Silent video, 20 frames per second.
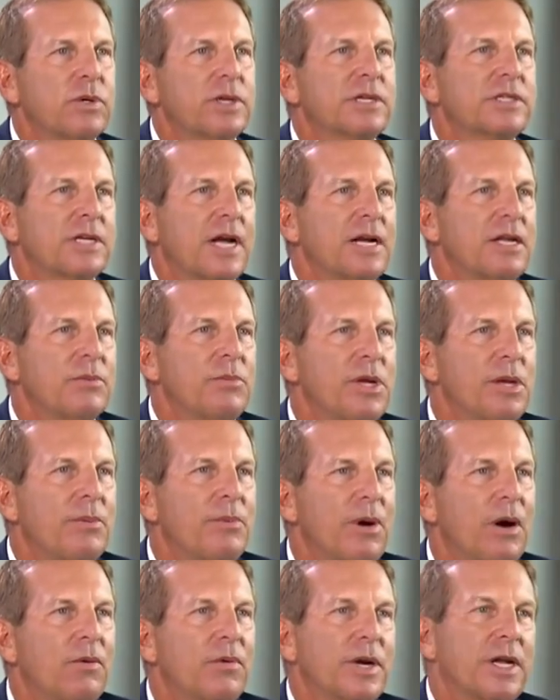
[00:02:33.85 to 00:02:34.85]
what excited me
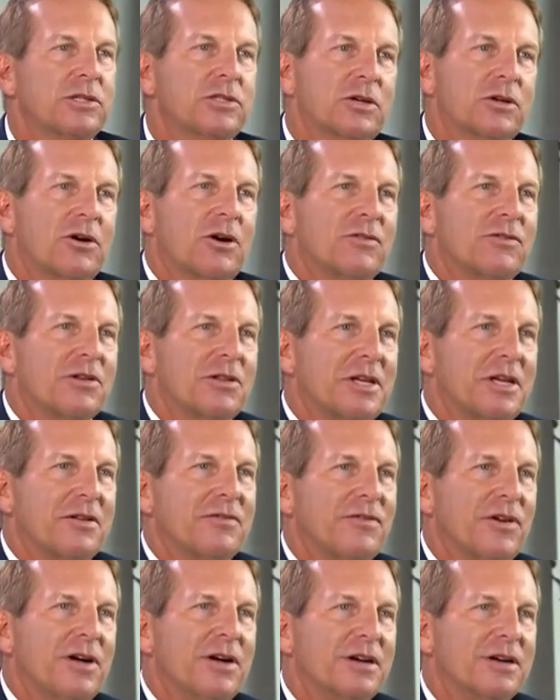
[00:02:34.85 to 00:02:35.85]
about when I took over Li &
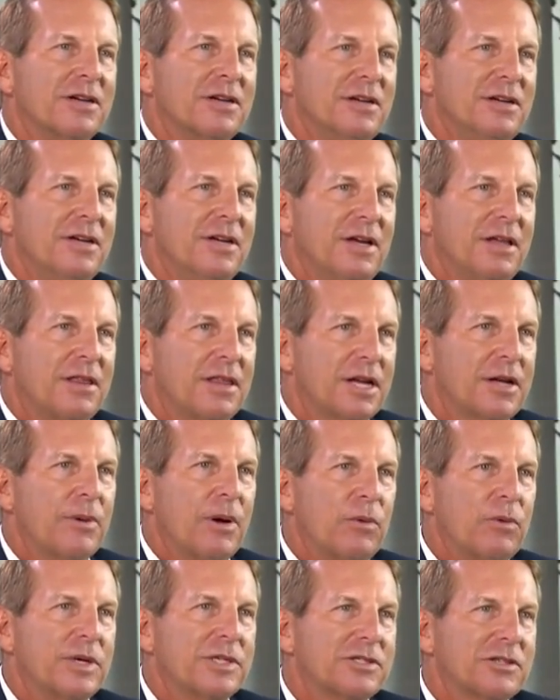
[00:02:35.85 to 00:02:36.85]
Fung. Think
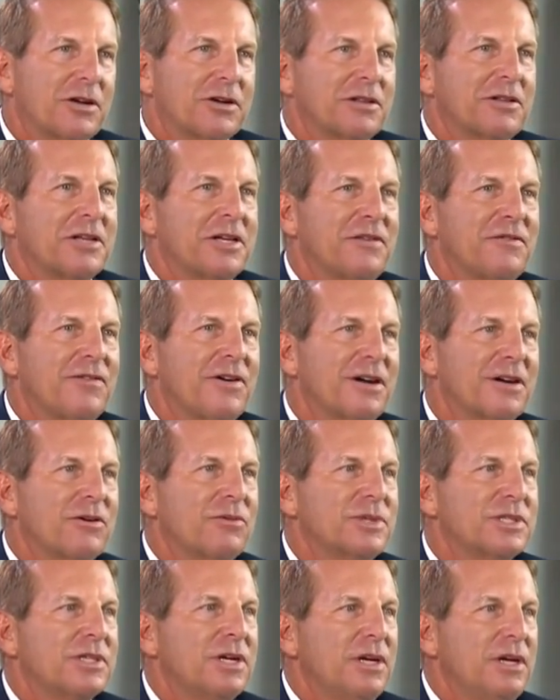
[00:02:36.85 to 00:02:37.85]
about when I started Li & Fung, it
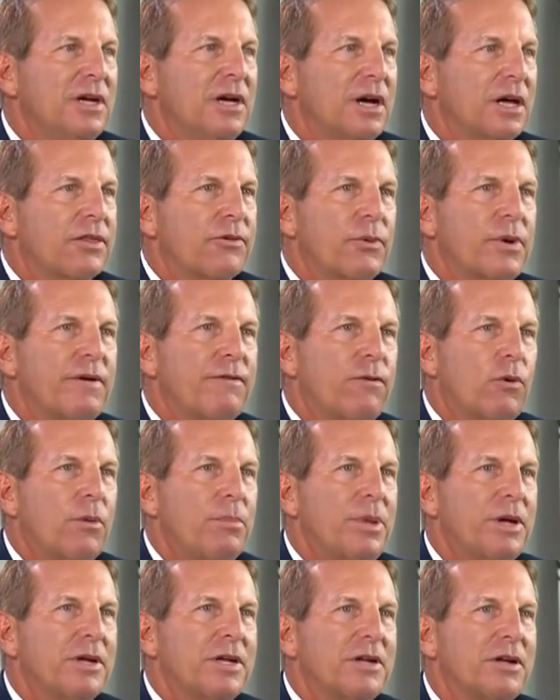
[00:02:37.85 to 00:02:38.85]
was a $3 or
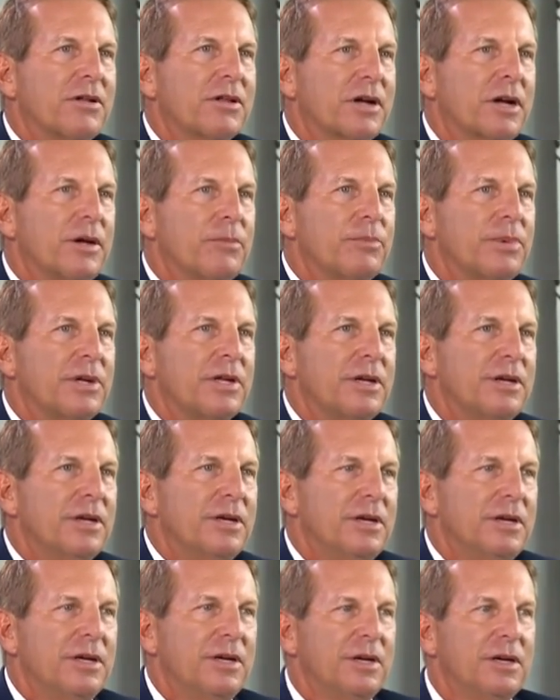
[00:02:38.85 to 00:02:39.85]
$4 billion company.
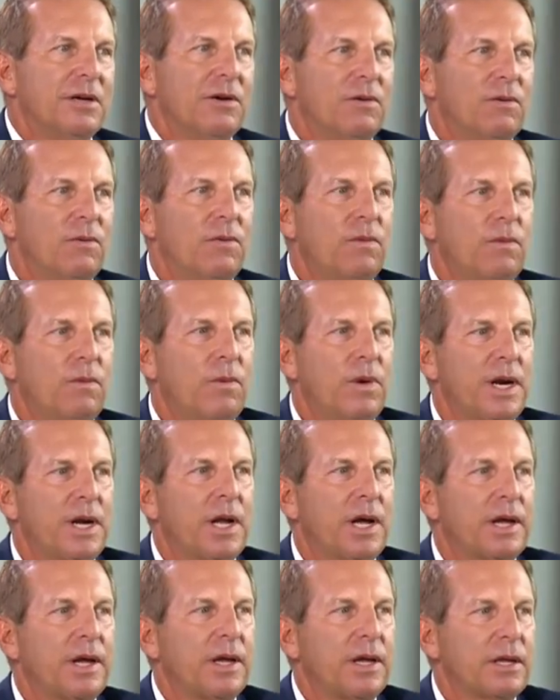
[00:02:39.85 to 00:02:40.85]
When
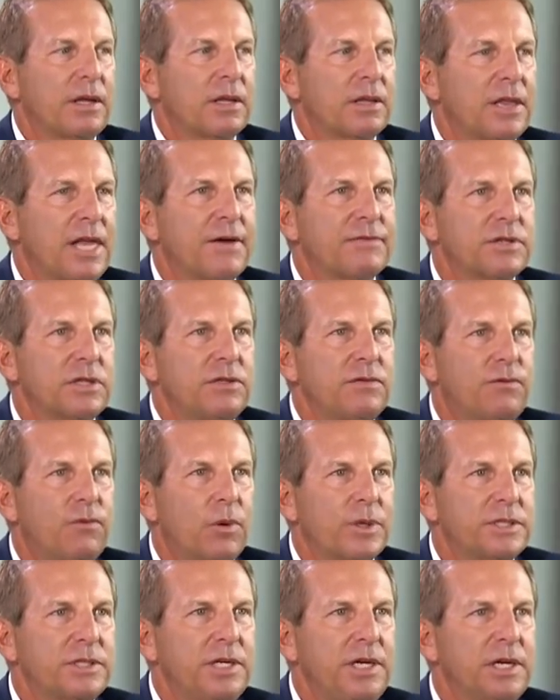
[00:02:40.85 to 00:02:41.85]
I left in
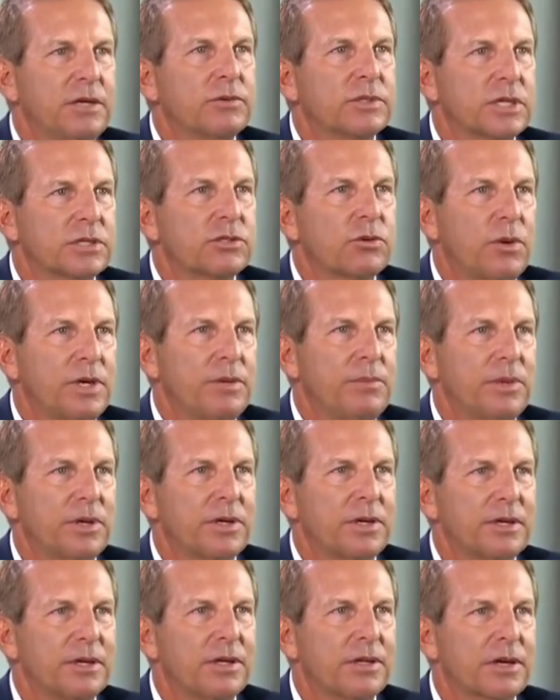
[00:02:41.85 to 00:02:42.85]
14, it was a $20
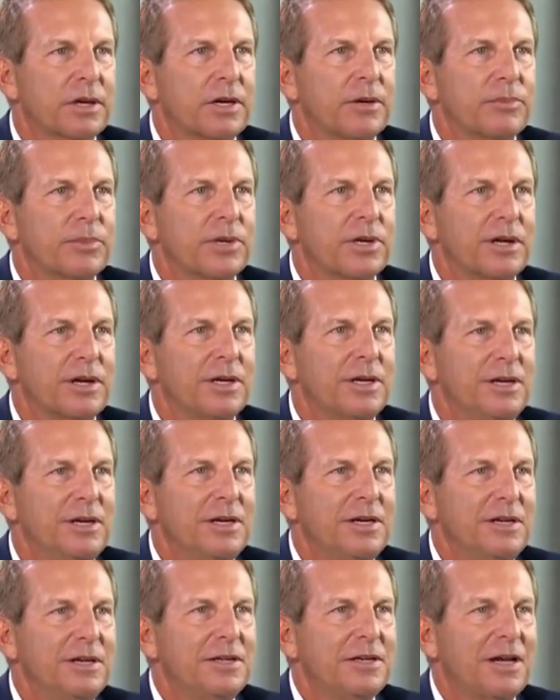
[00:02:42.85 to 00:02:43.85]
billion company.
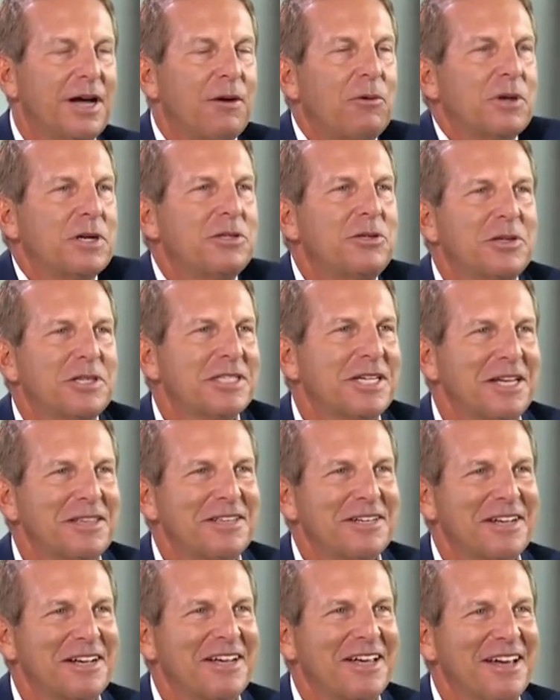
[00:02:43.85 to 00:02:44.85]
I want to do the same
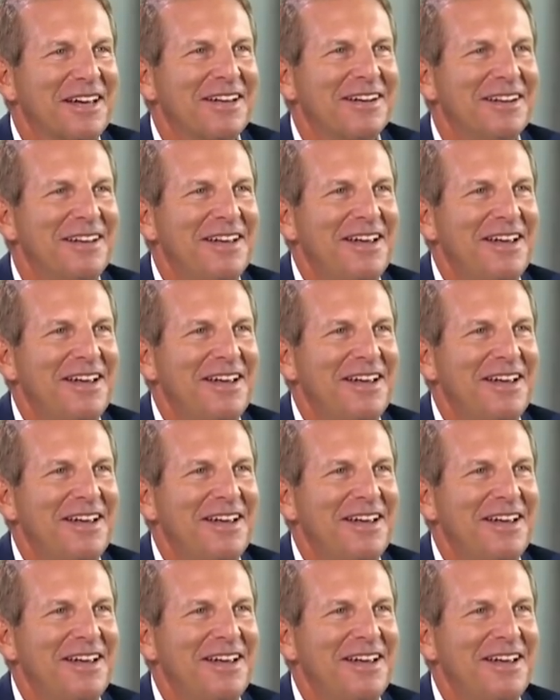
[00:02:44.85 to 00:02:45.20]
thing again.